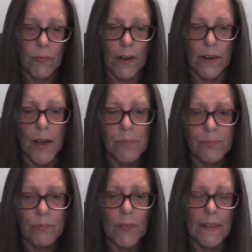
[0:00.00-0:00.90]
Okay?
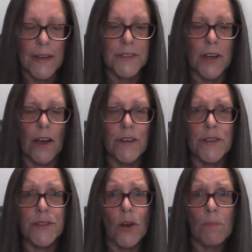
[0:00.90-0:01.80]
Let's go to
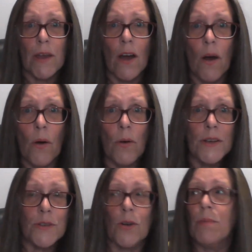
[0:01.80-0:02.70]
Scorpio.
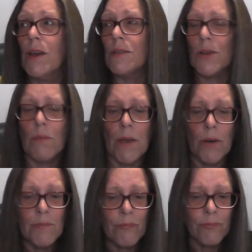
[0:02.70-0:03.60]
Scorpio,
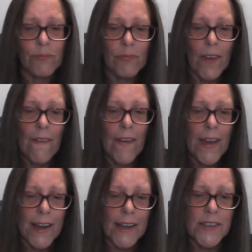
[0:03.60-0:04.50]
Scorpio.
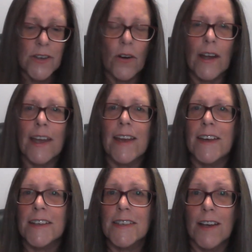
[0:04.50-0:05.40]
It's your
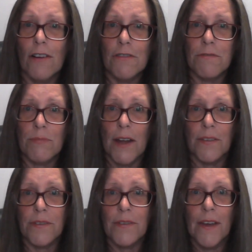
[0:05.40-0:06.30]
inner self
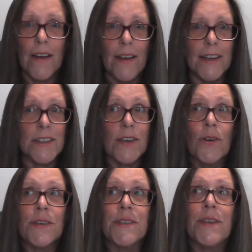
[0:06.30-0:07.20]
month. It's
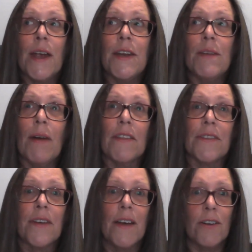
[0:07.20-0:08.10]
your Zen
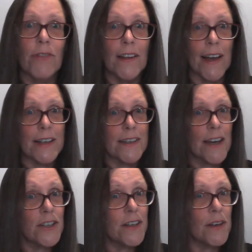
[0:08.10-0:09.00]
month,
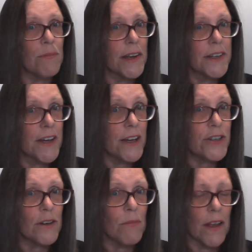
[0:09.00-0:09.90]
relaxation and
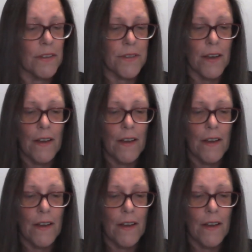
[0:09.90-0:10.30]
meditation month.